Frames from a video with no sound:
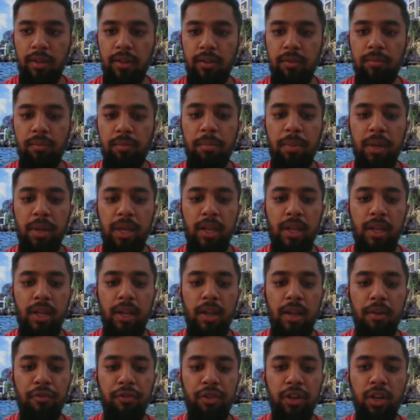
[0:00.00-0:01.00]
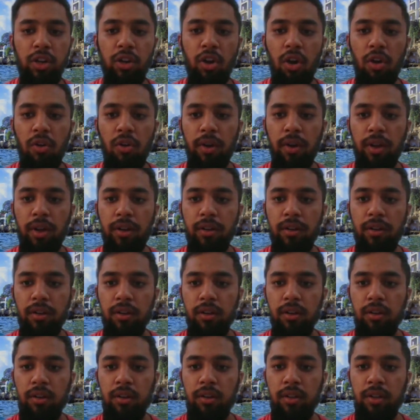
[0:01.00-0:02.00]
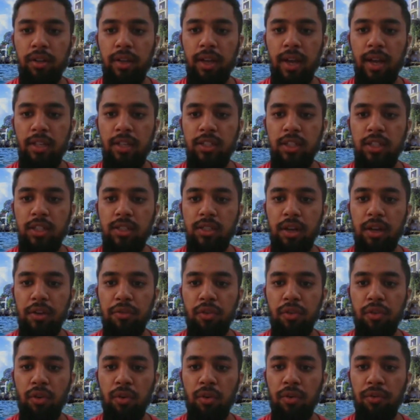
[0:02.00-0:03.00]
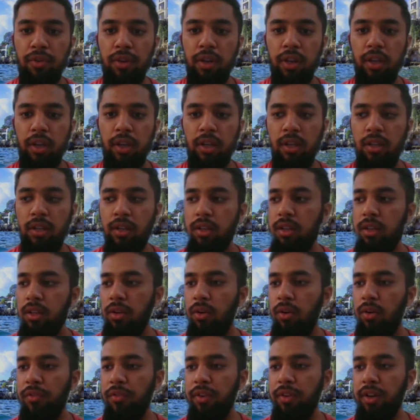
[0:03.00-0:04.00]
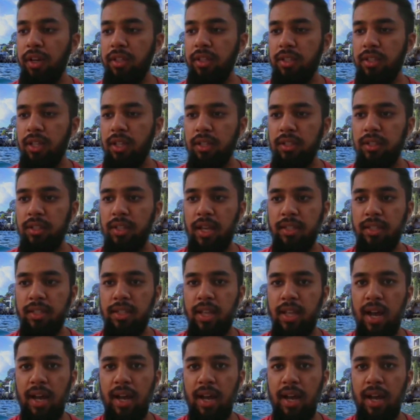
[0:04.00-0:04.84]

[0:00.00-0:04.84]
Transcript: being in it for the long run. Can't just look for the overnight success that